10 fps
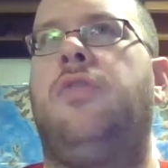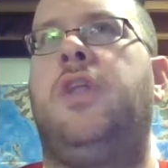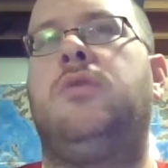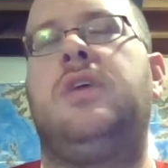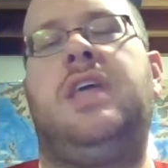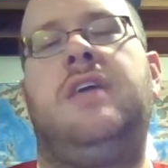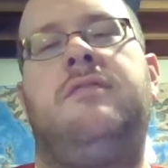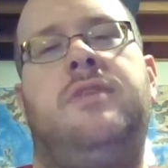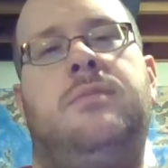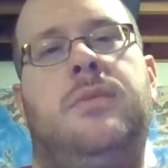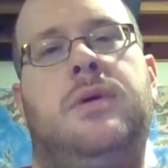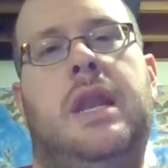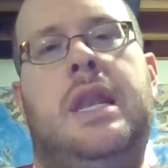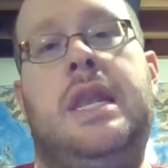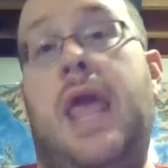they don't give them
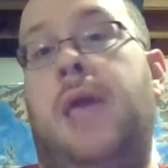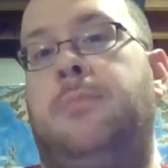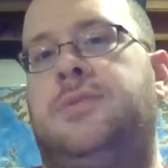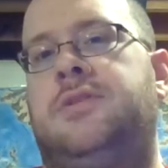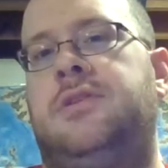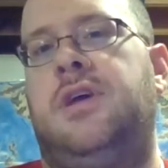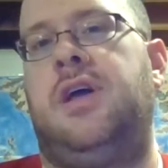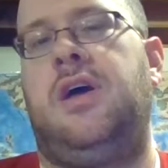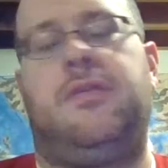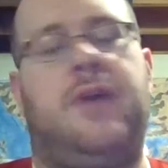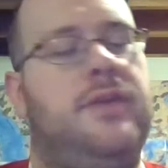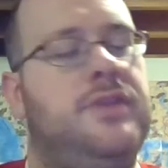names, right?